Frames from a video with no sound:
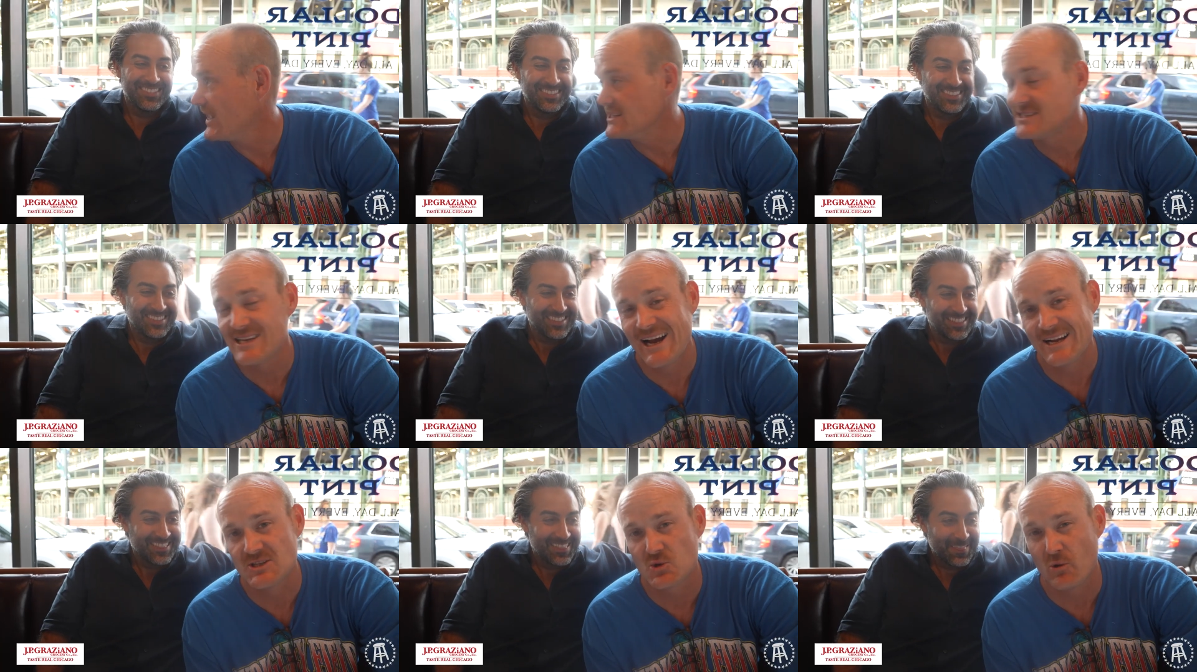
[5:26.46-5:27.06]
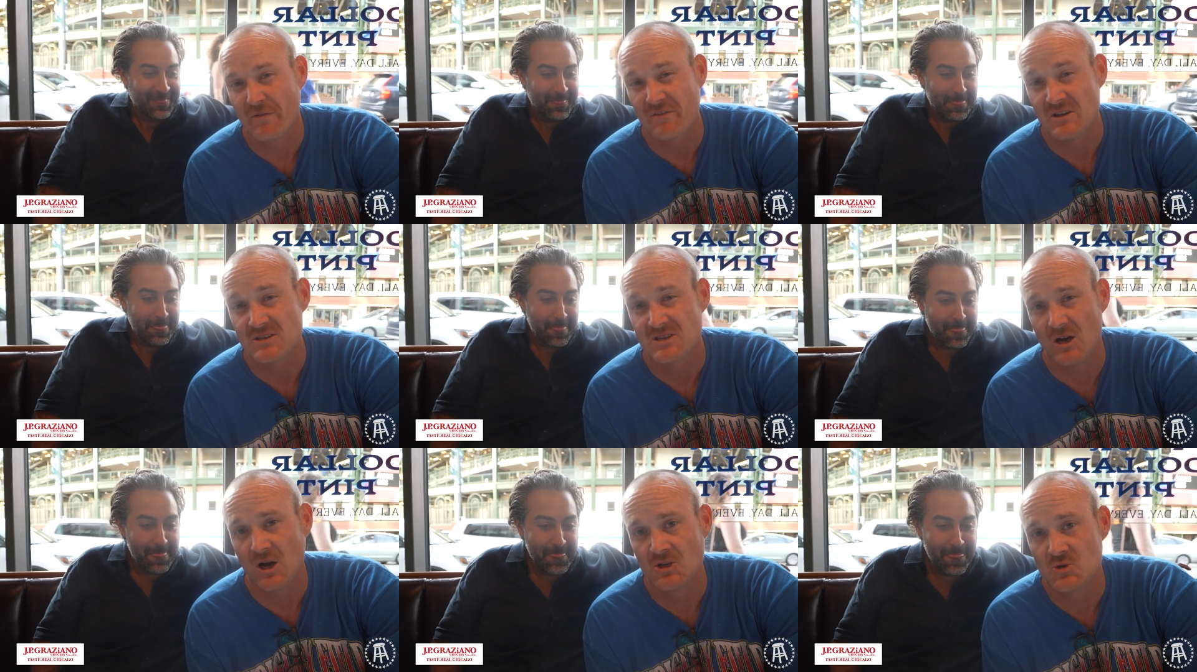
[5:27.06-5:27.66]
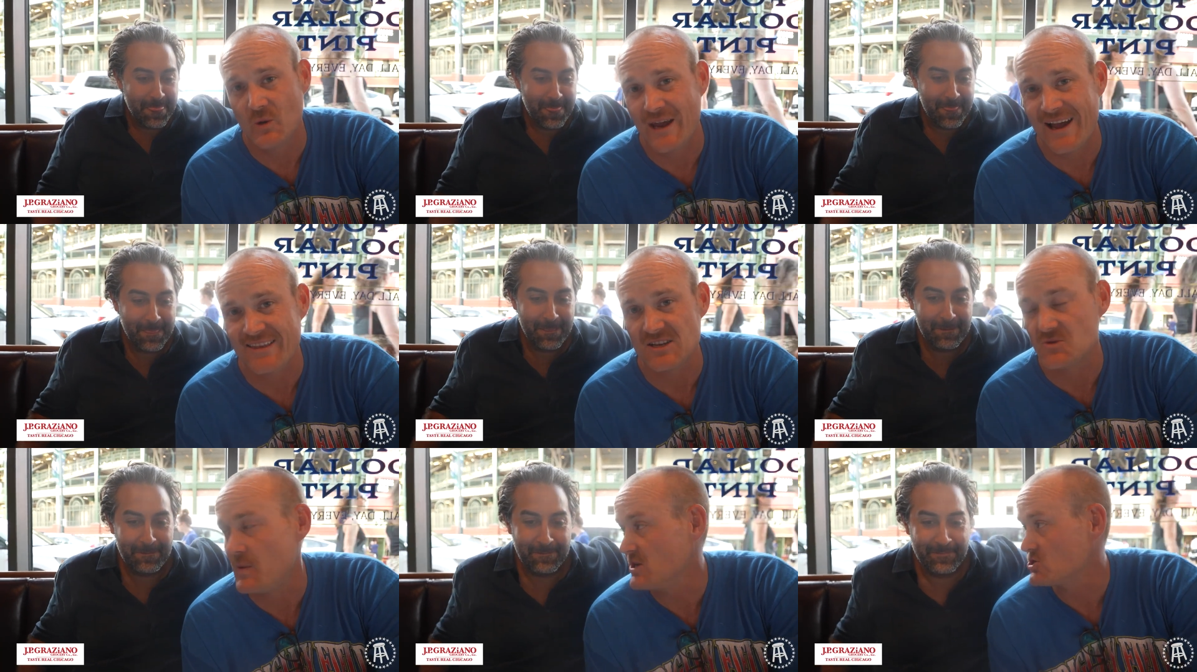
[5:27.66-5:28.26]
Speaker 1: Inside Swift and Sons, we
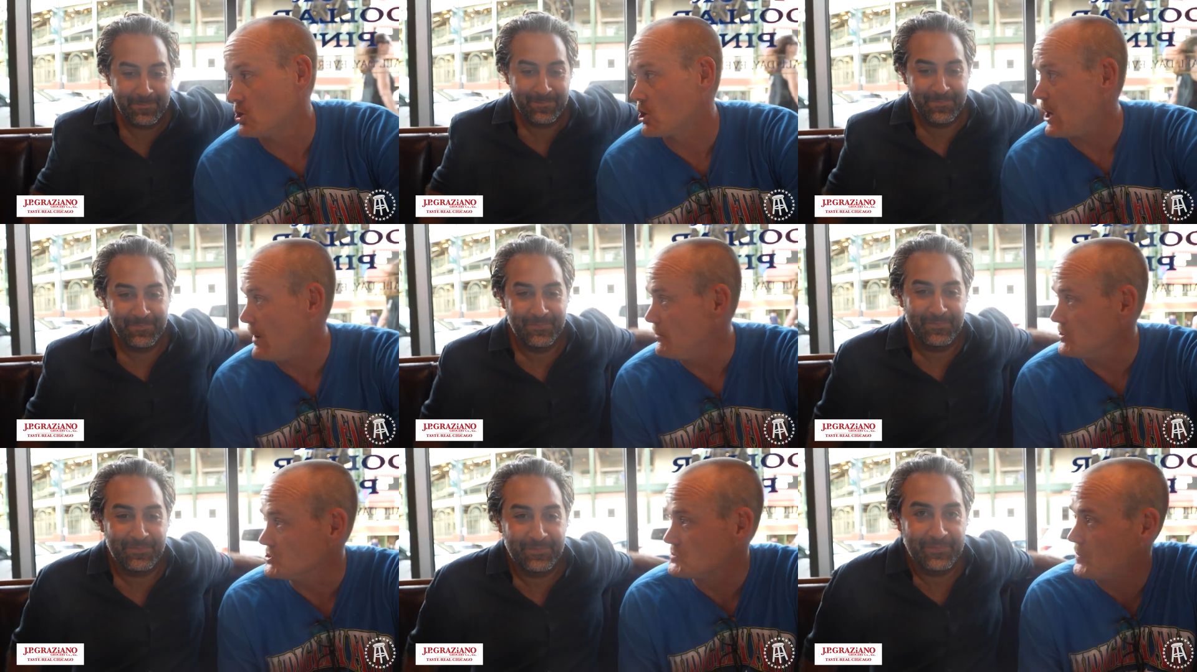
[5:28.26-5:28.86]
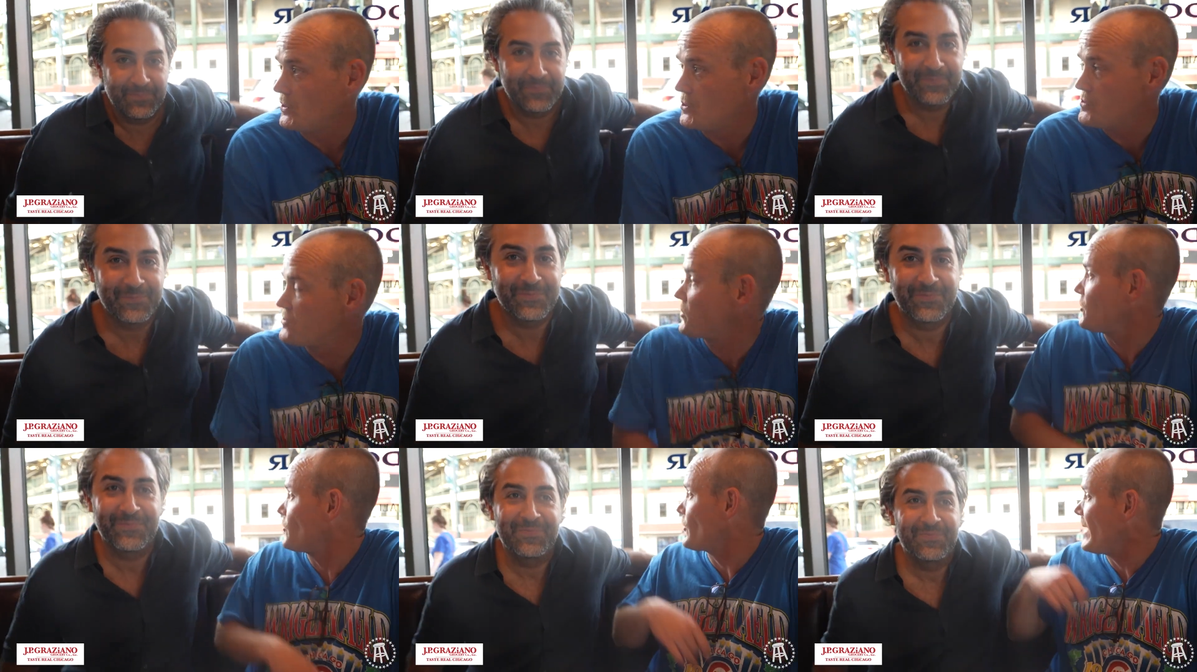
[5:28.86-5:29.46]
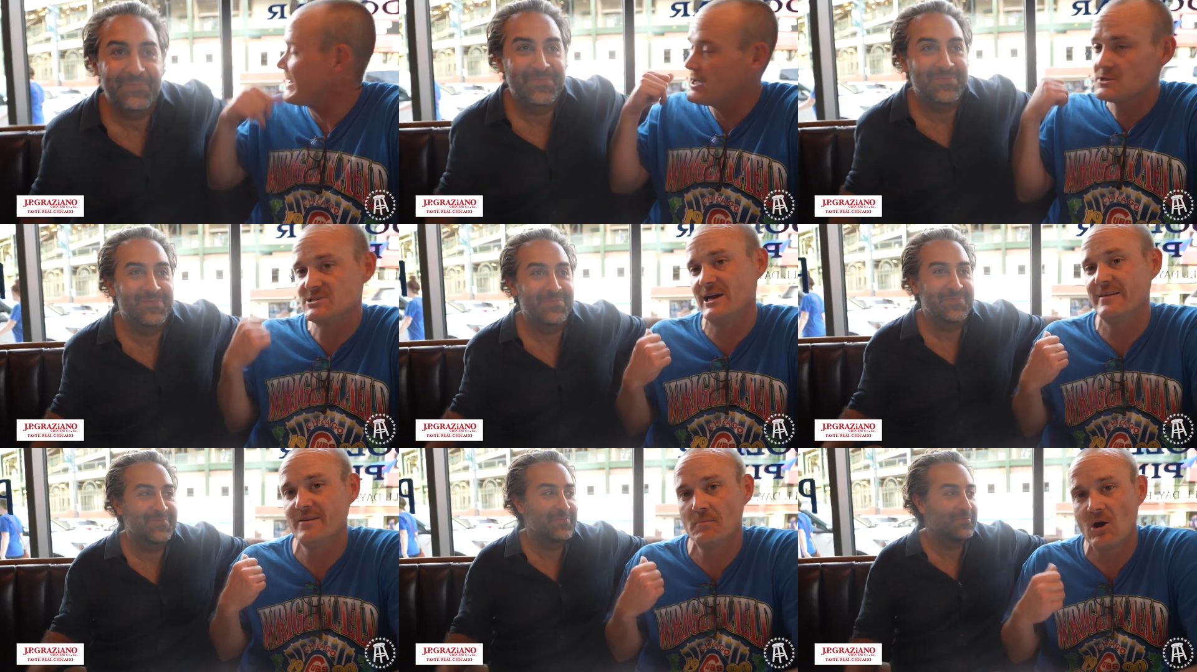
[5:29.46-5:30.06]
got the special couples booth right
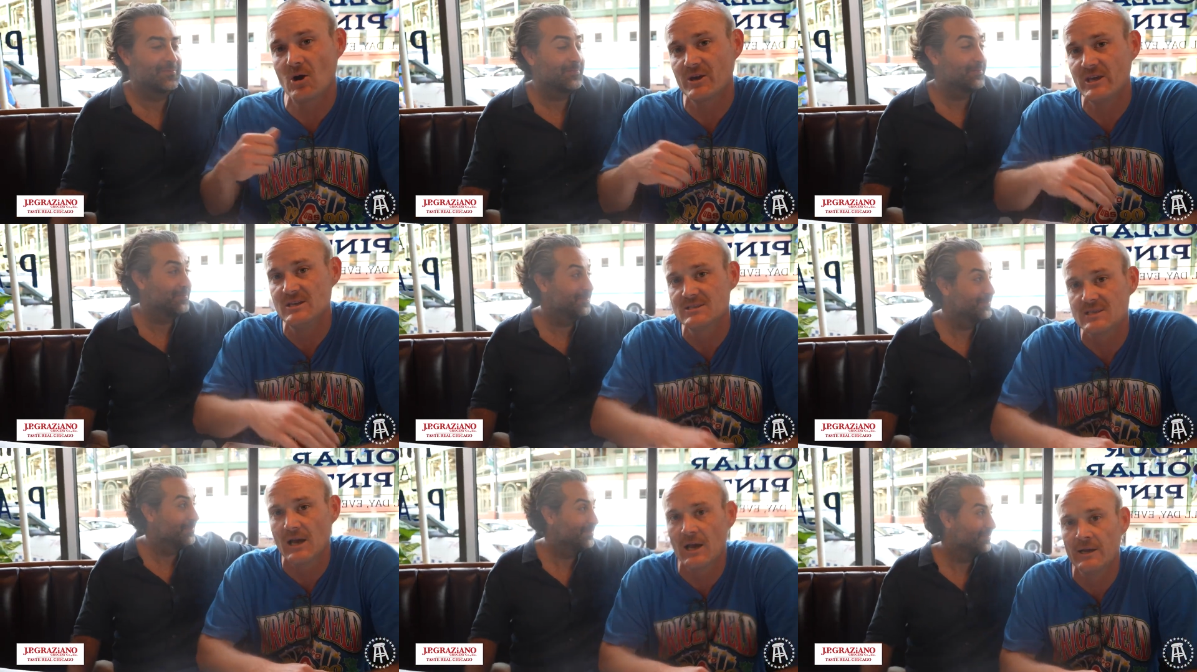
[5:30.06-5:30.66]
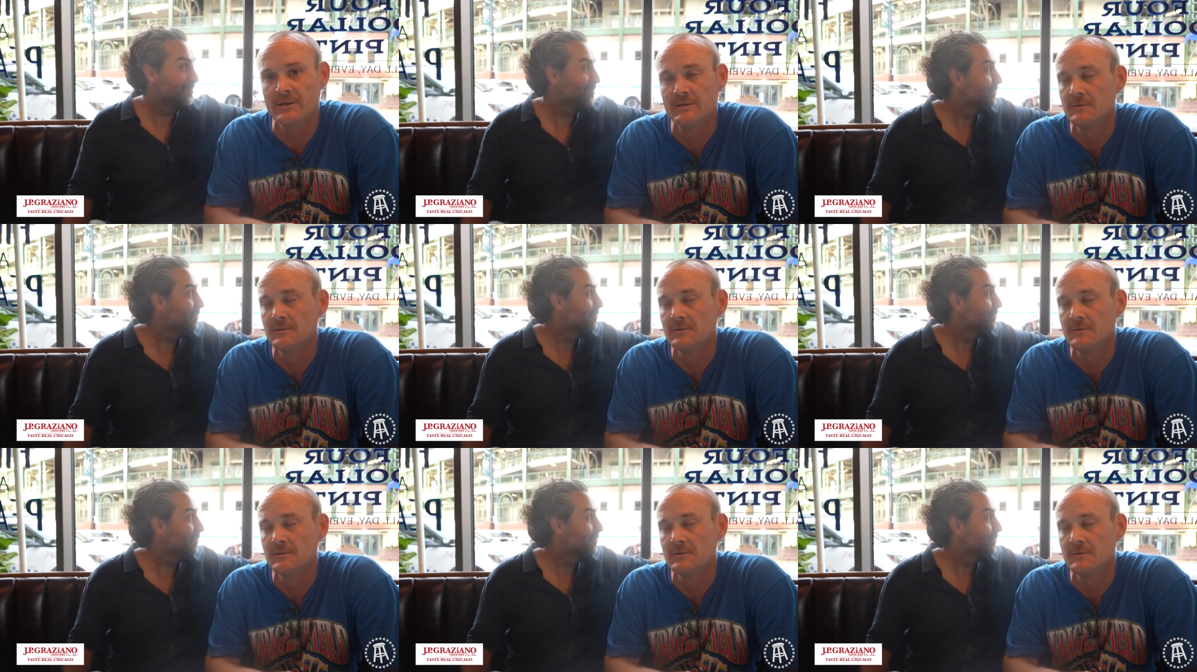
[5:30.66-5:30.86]
outside the marquee sign.